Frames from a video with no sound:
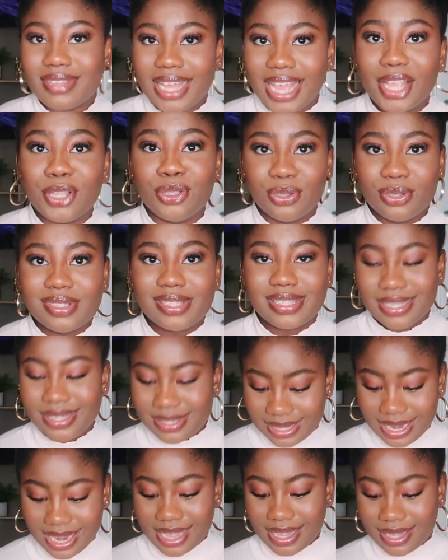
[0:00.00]
I use
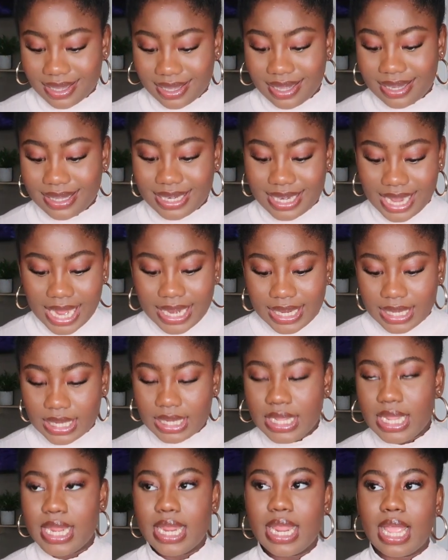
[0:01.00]
this like
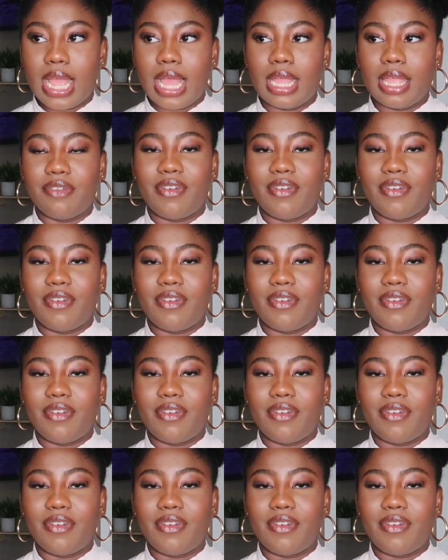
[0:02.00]
nightly.